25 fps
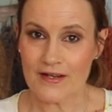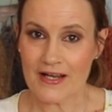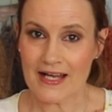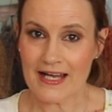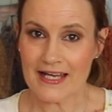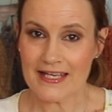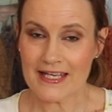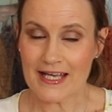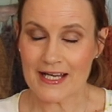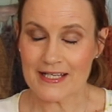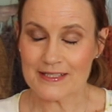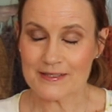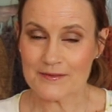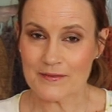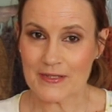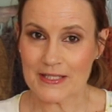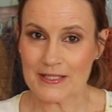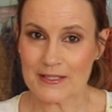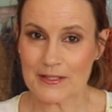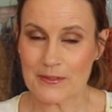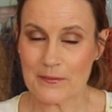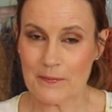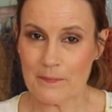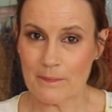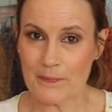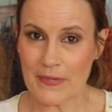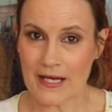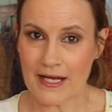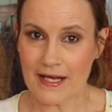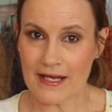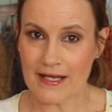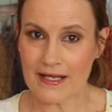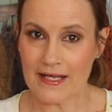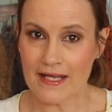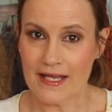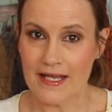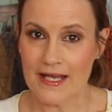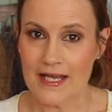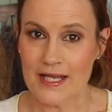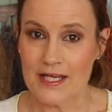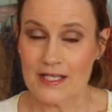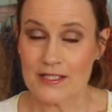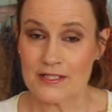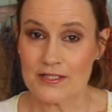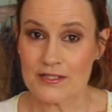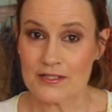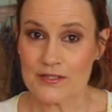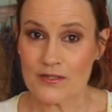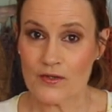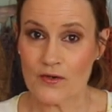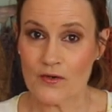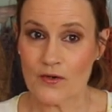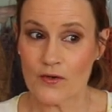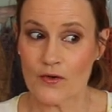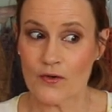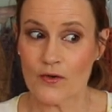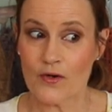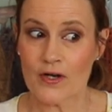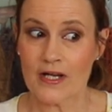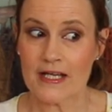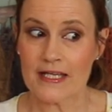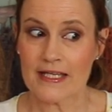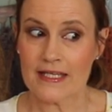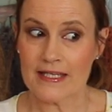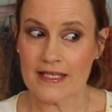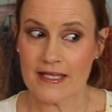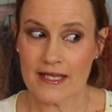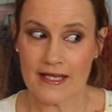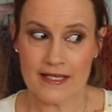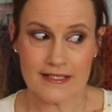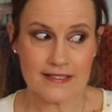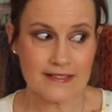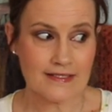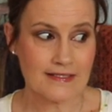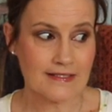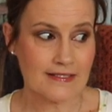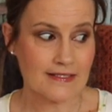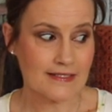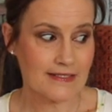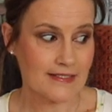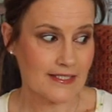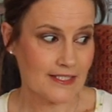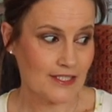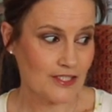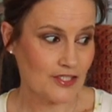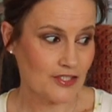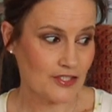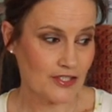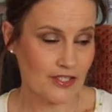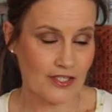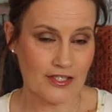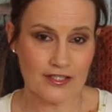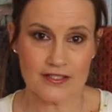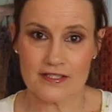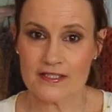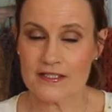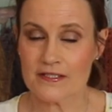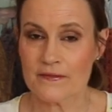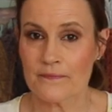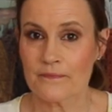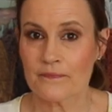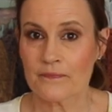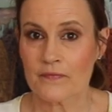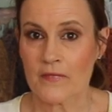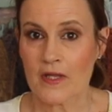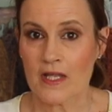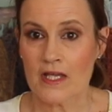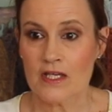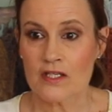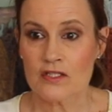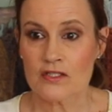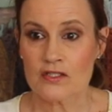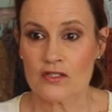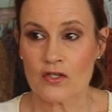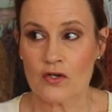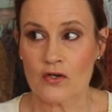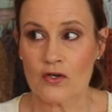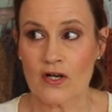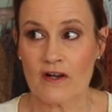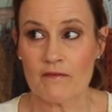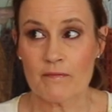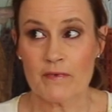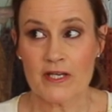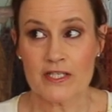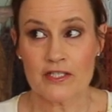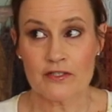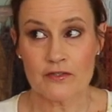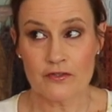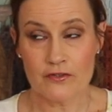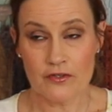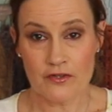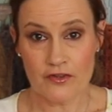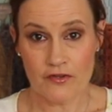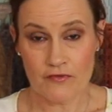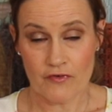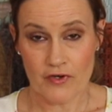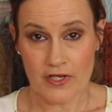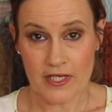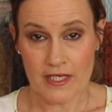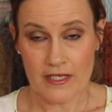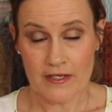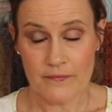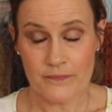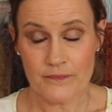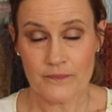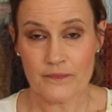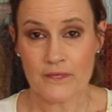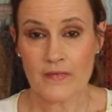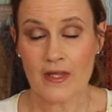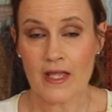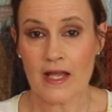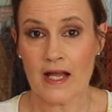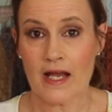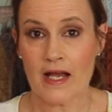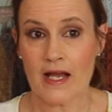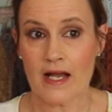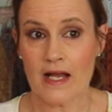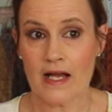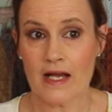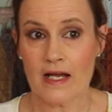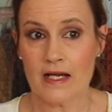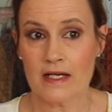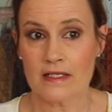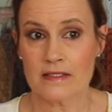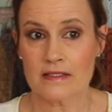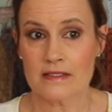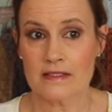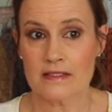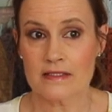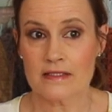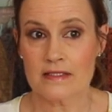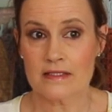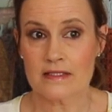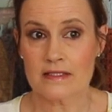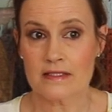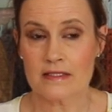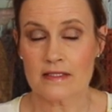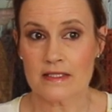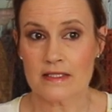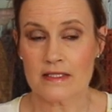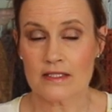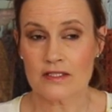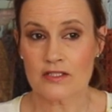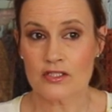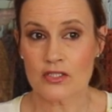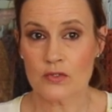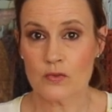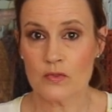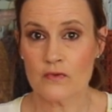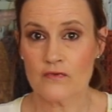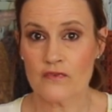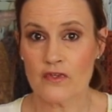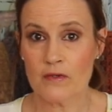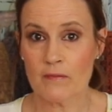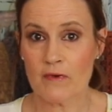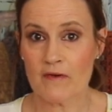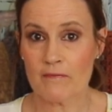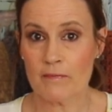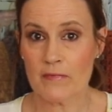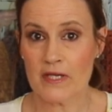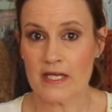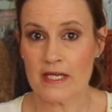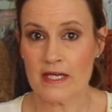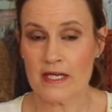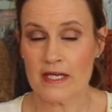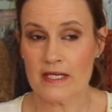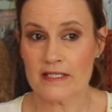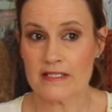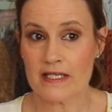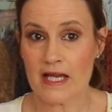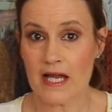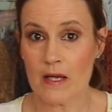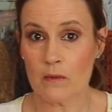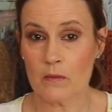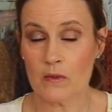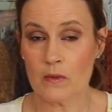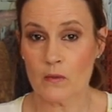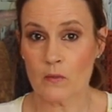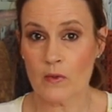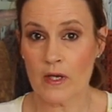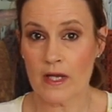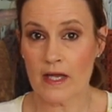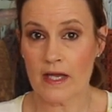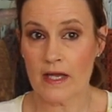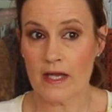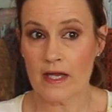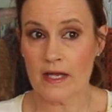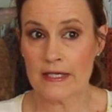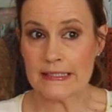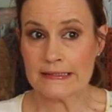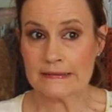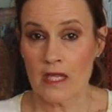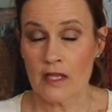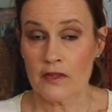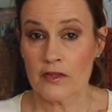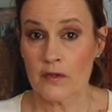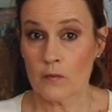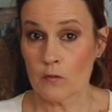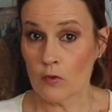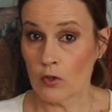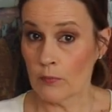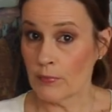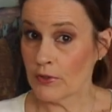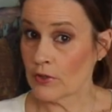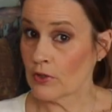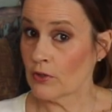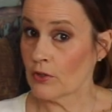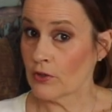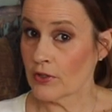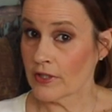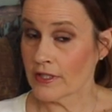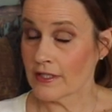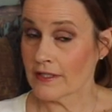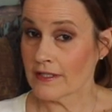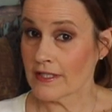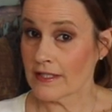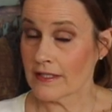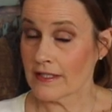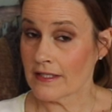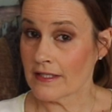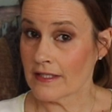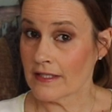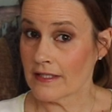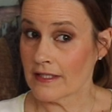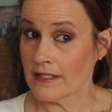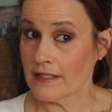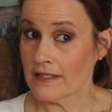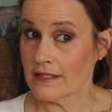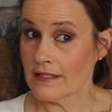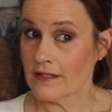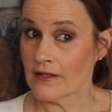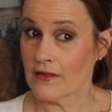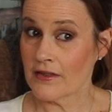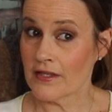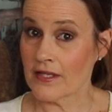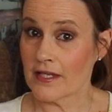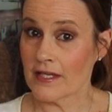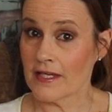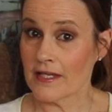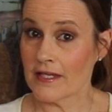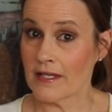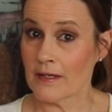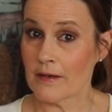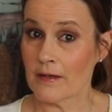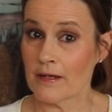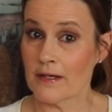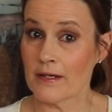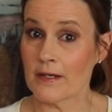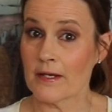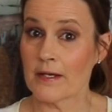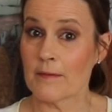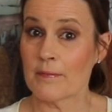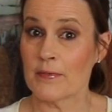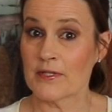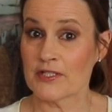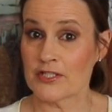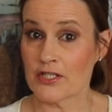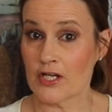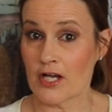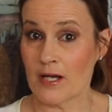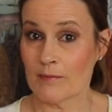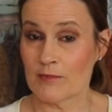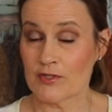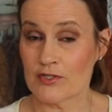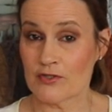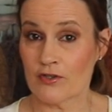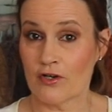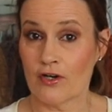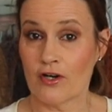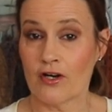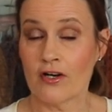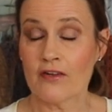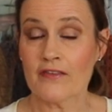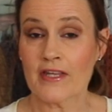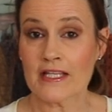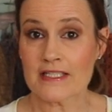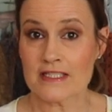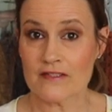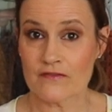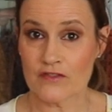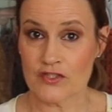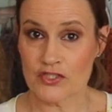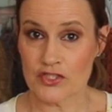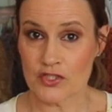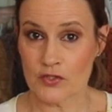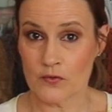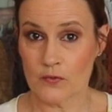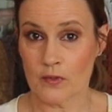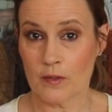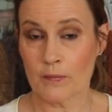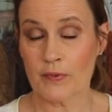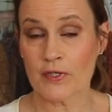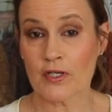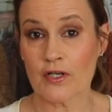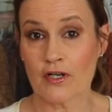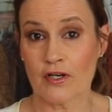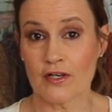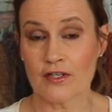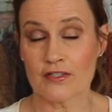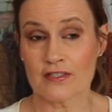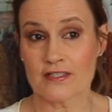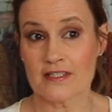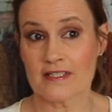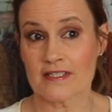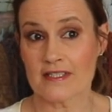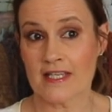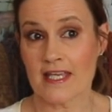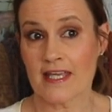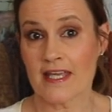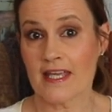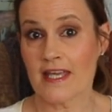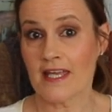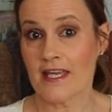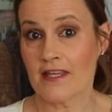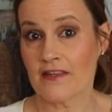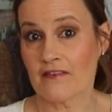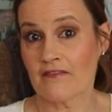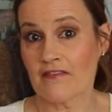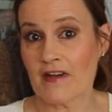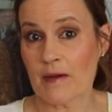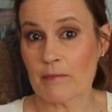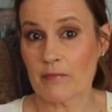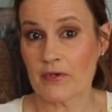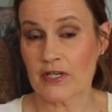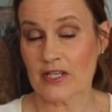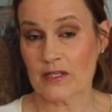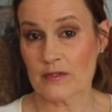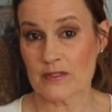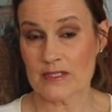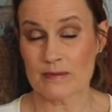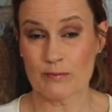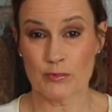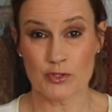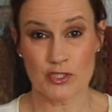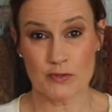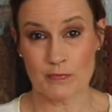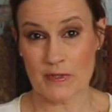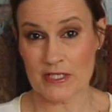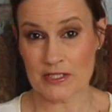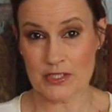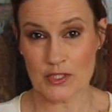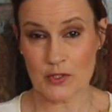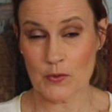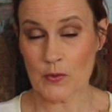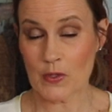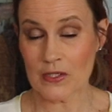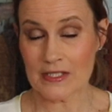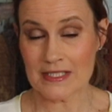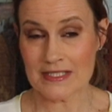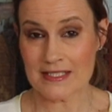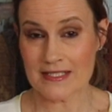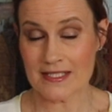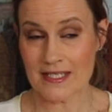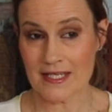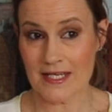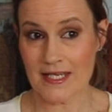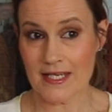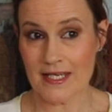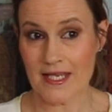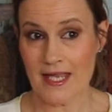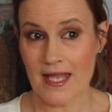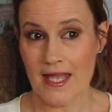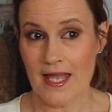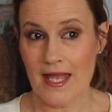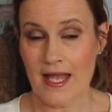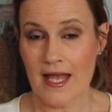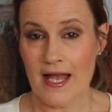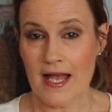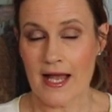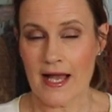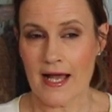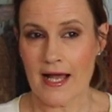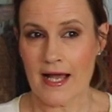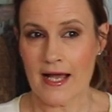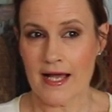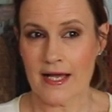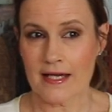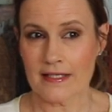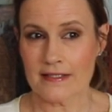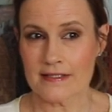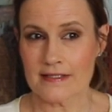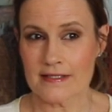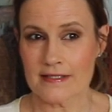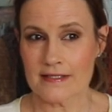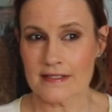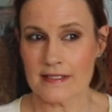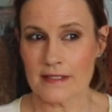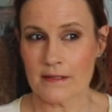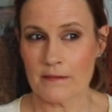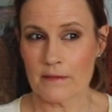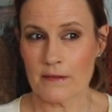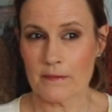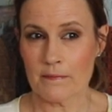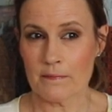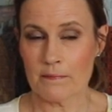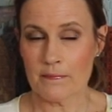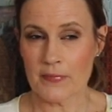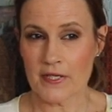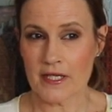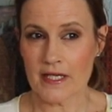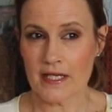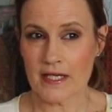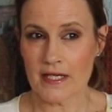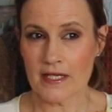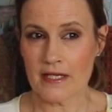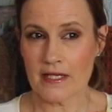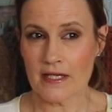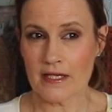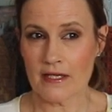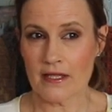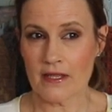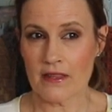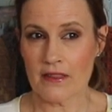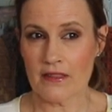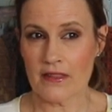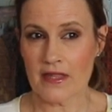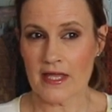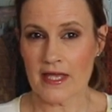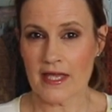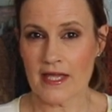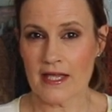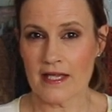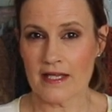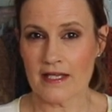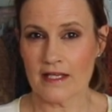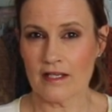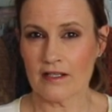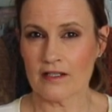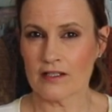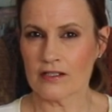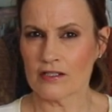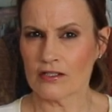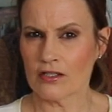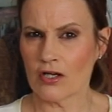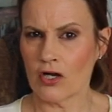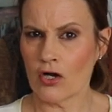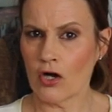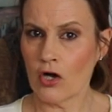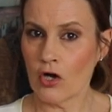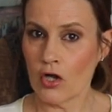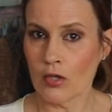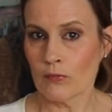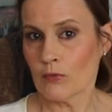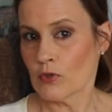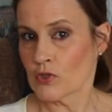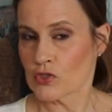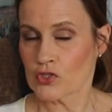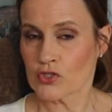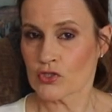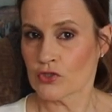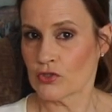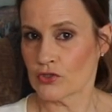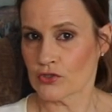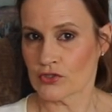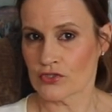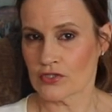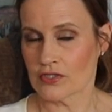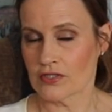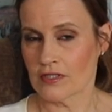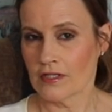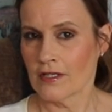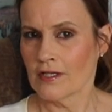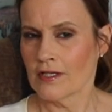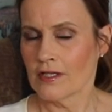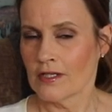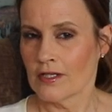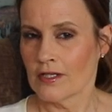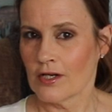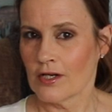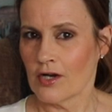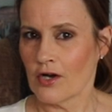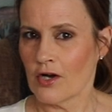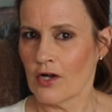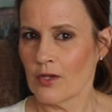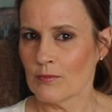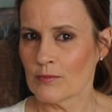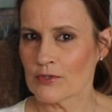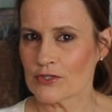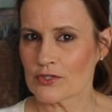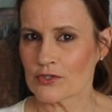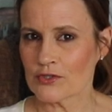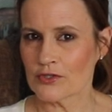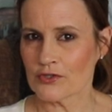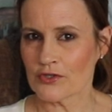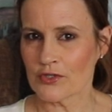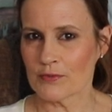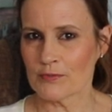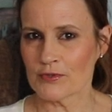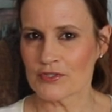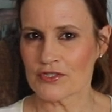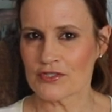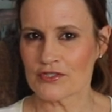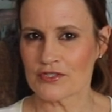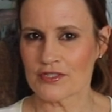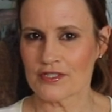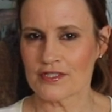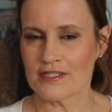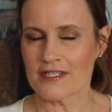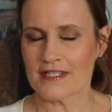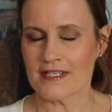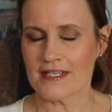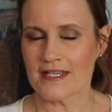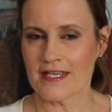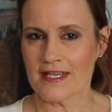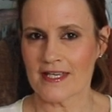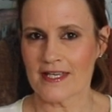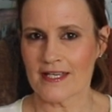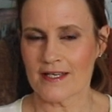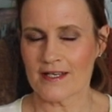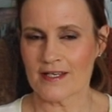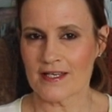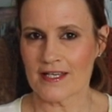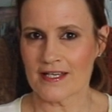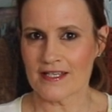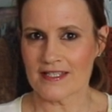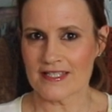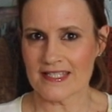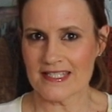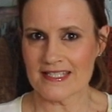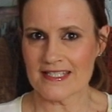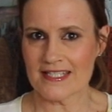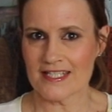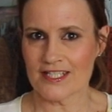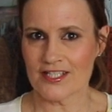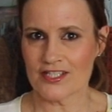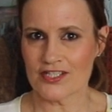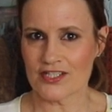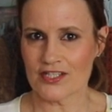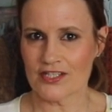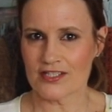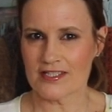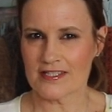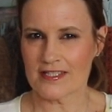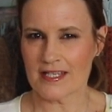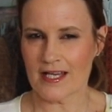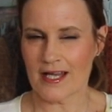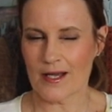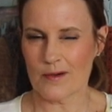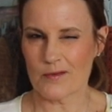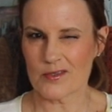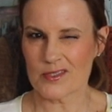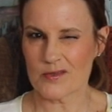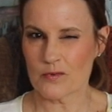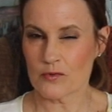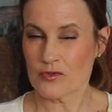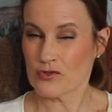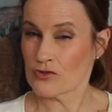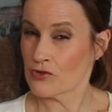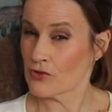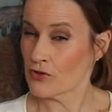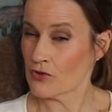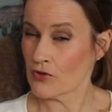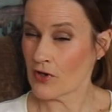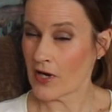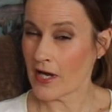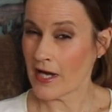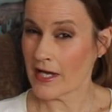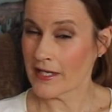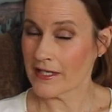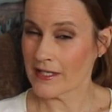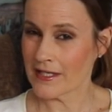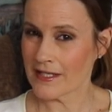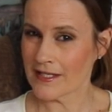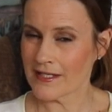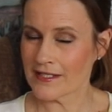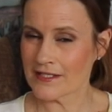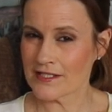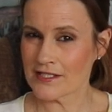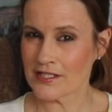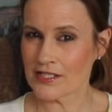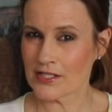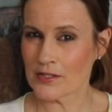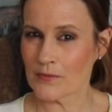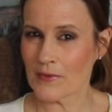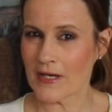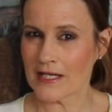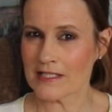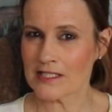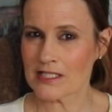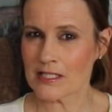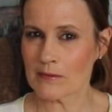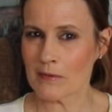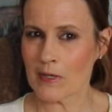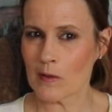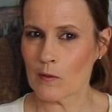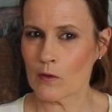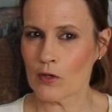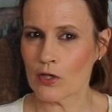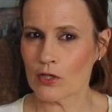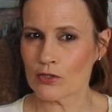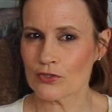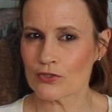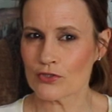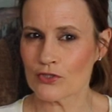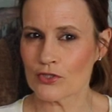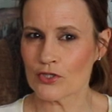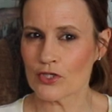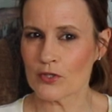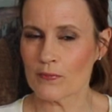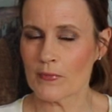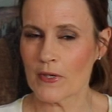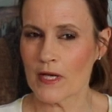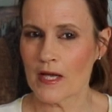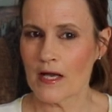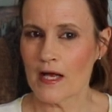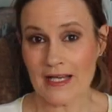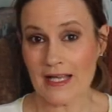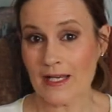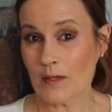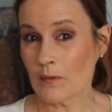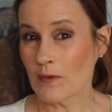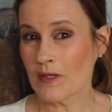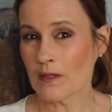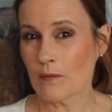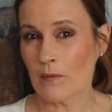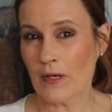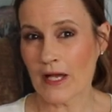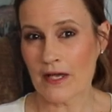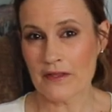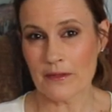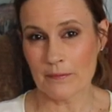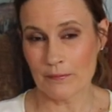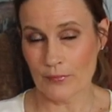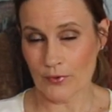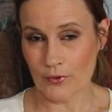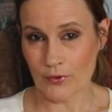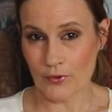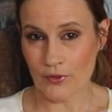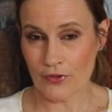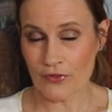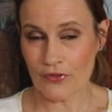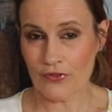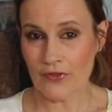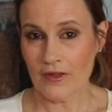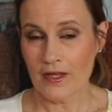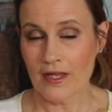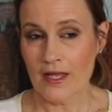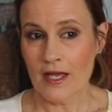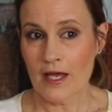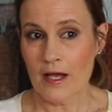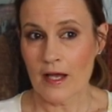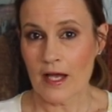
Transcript: Hi and welcome back. So yes, t-shirts. So I've made another three and two of them I've made I will wear. They won't be going in the pajama drawer, that's for sure, because A, the fabric was much better quality, and B, they almost cut the mustard in the t-shirts that I was trying to add to my wardrobe, and I will wear them both.